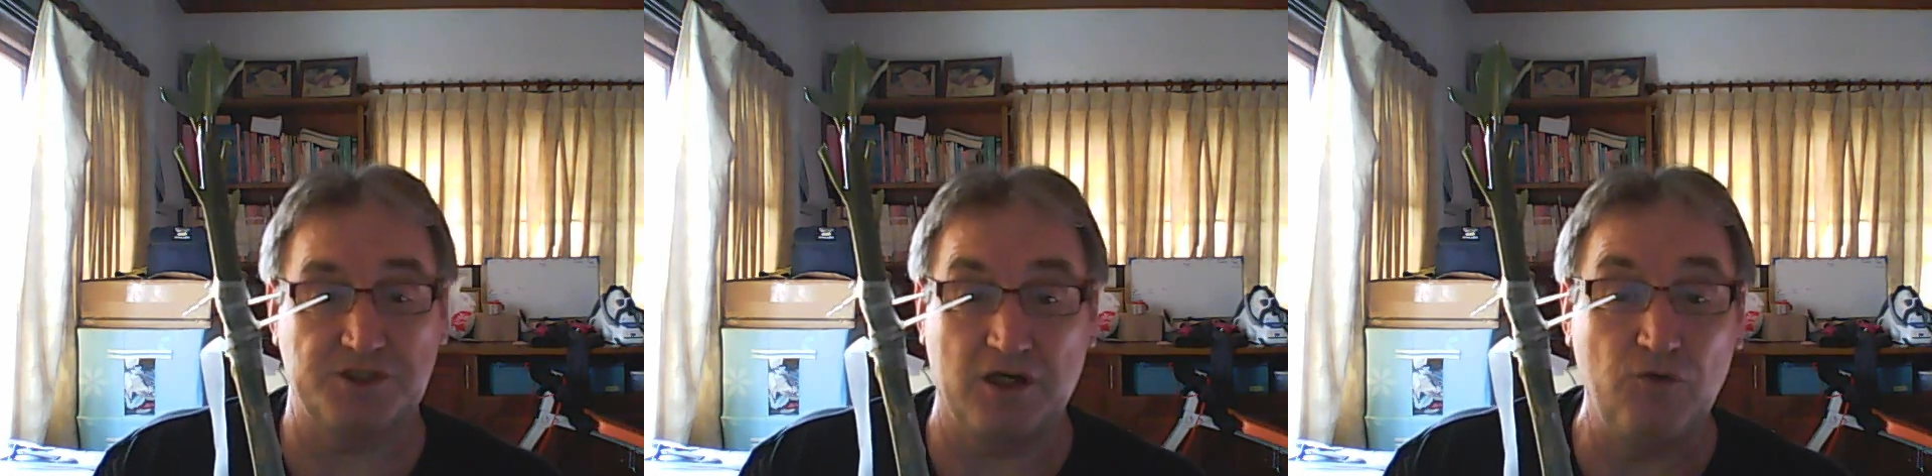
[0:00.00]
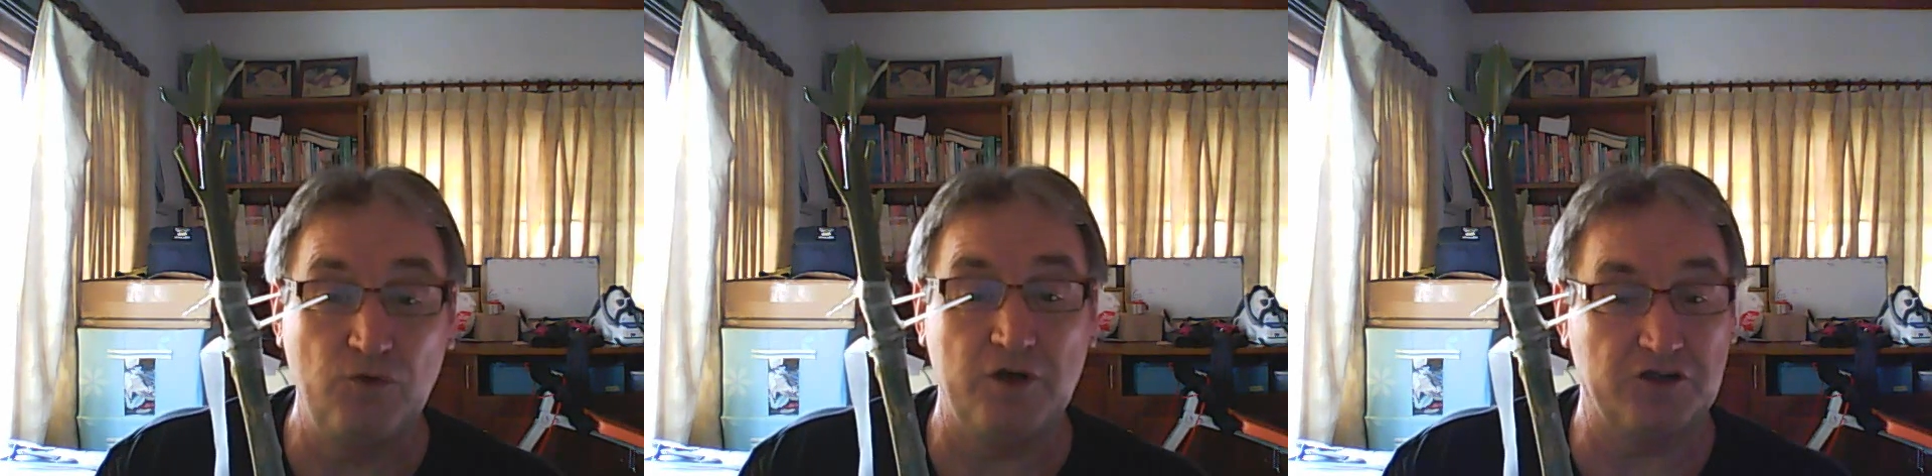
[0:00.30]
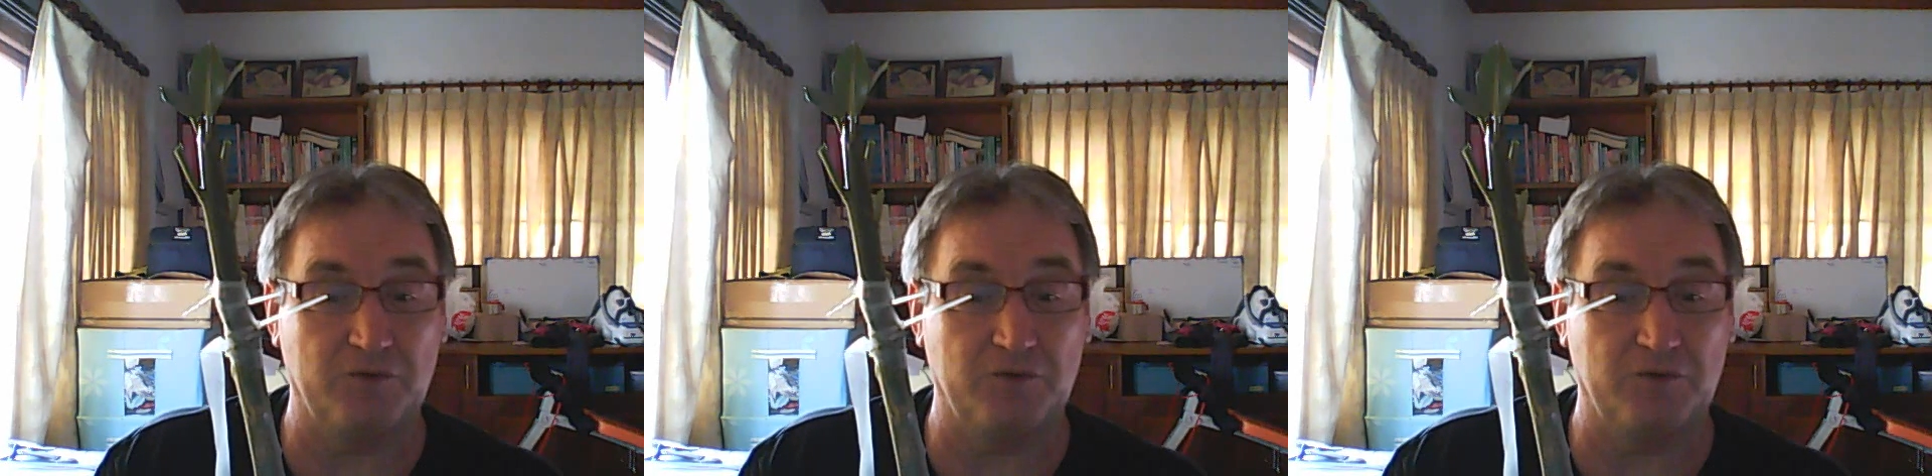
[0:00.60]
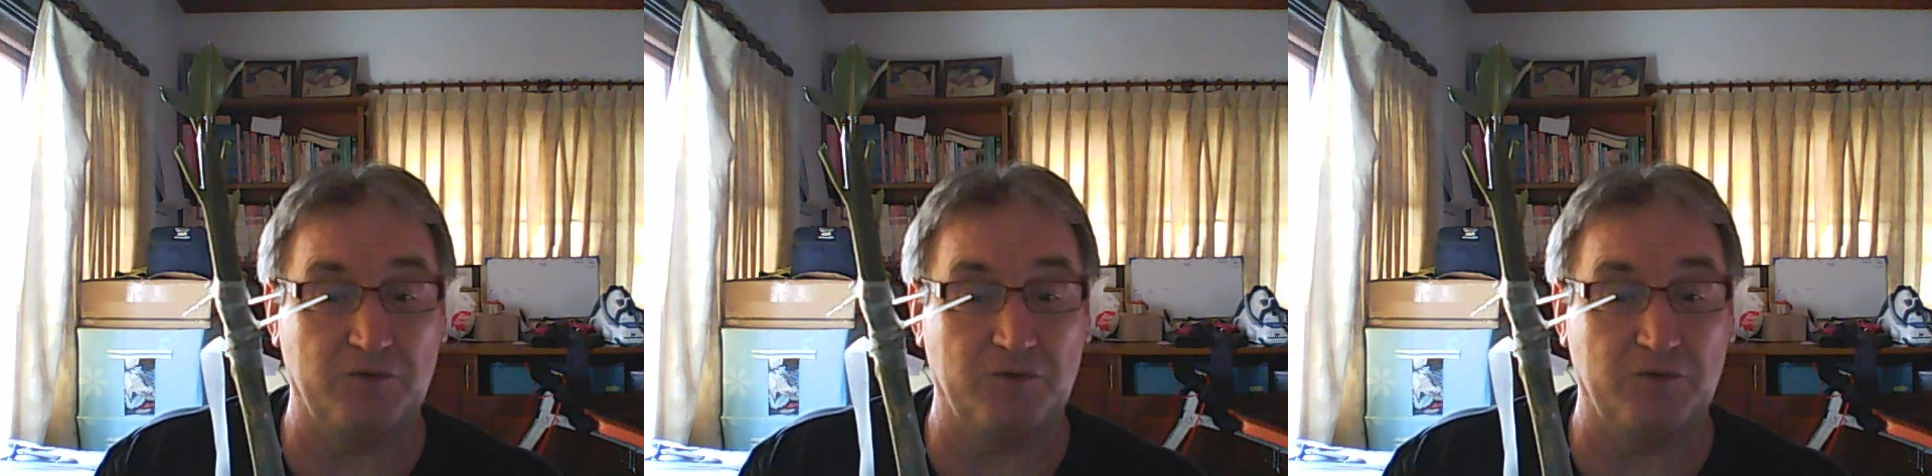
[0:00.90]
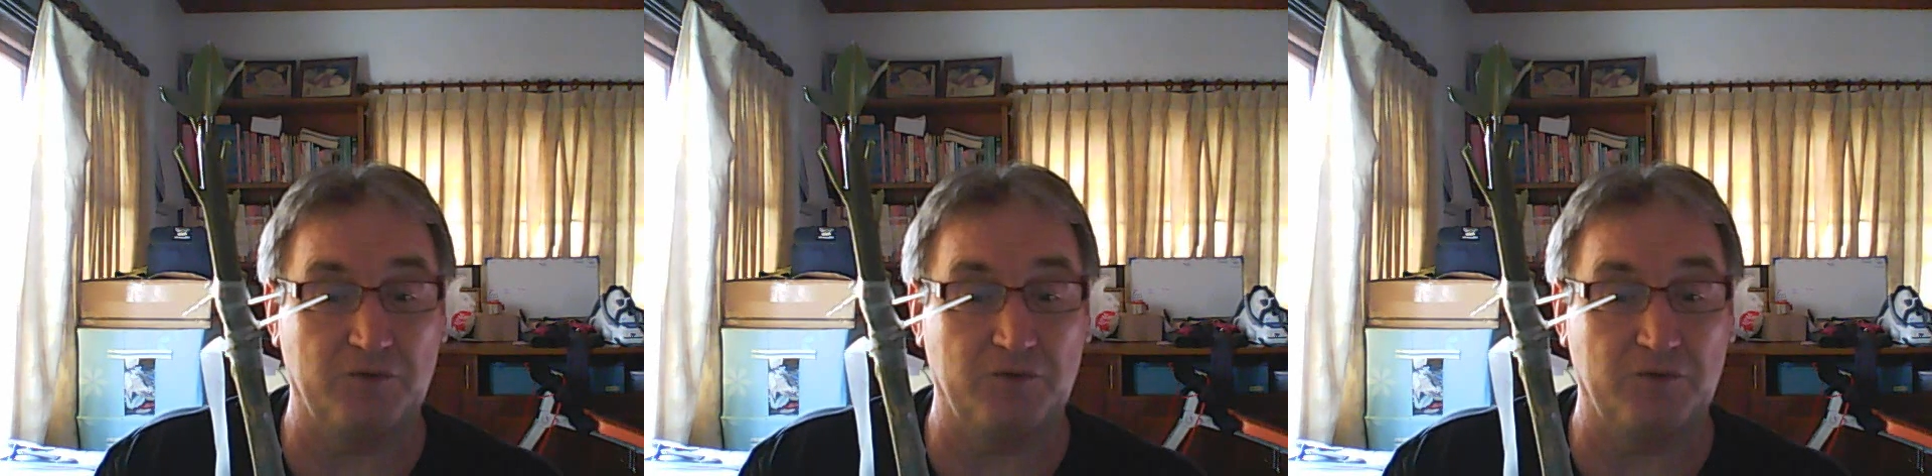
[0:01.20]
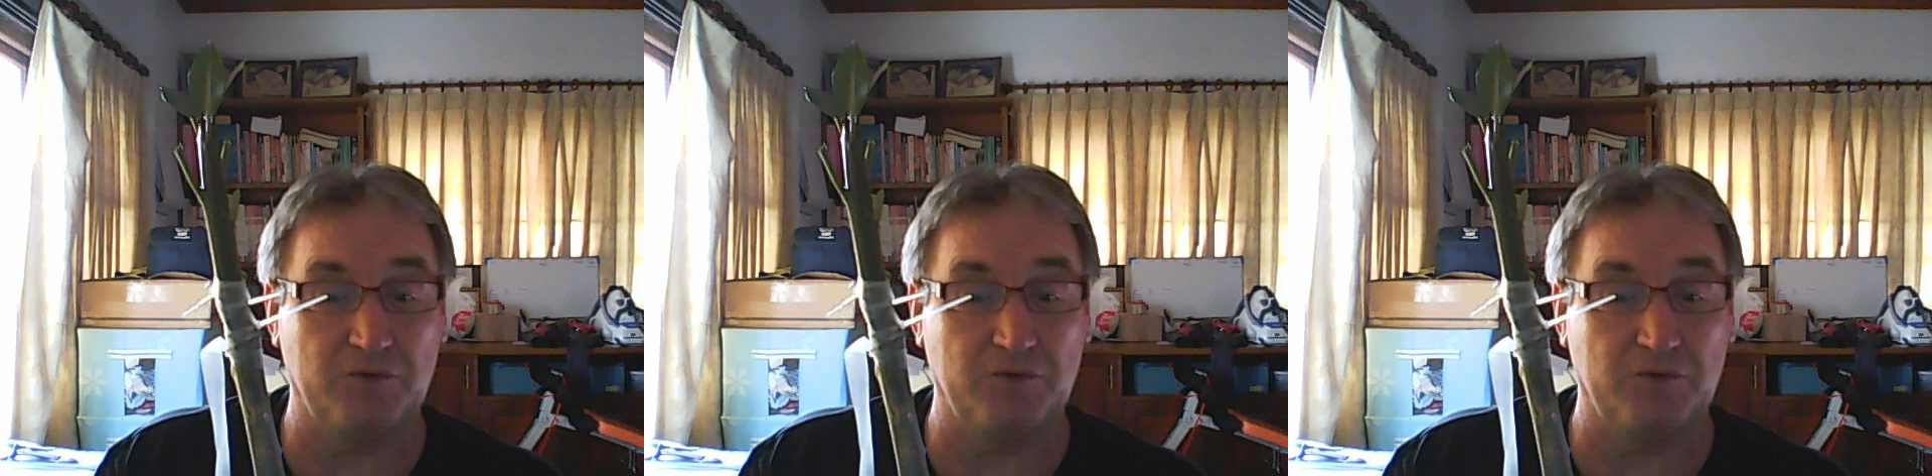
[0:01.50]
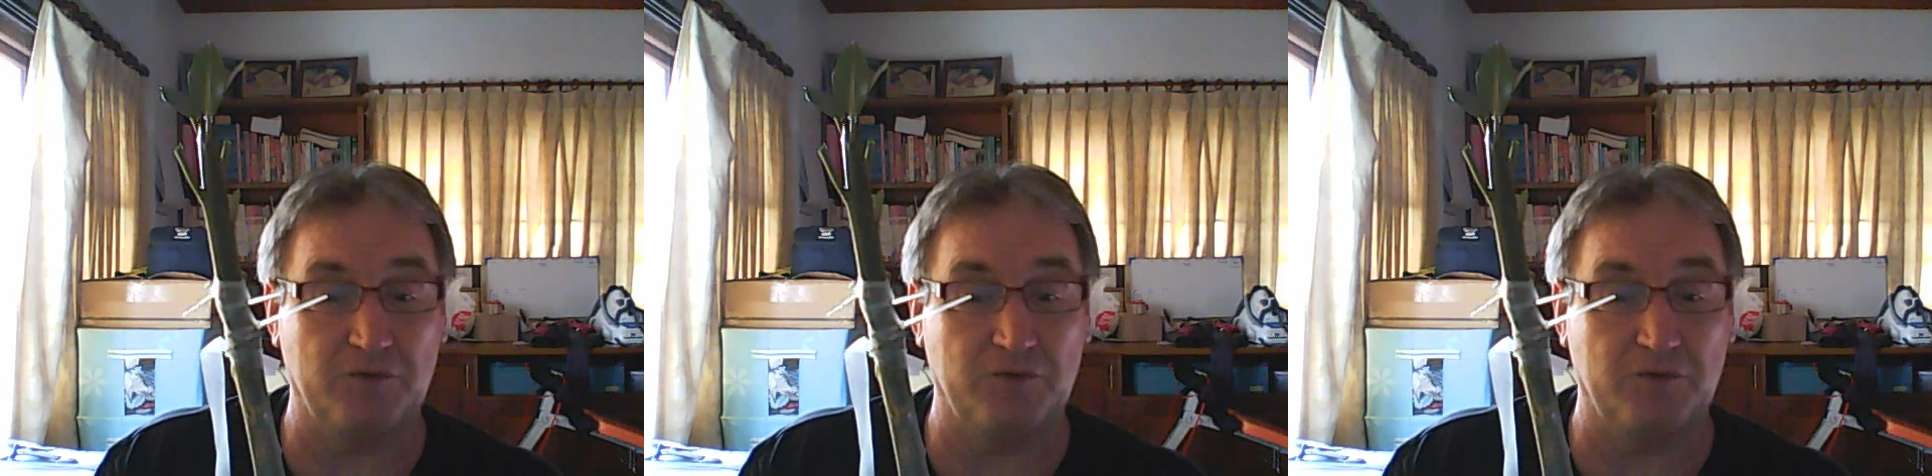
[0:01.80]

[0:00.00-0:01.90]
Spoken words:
It was a really top graft.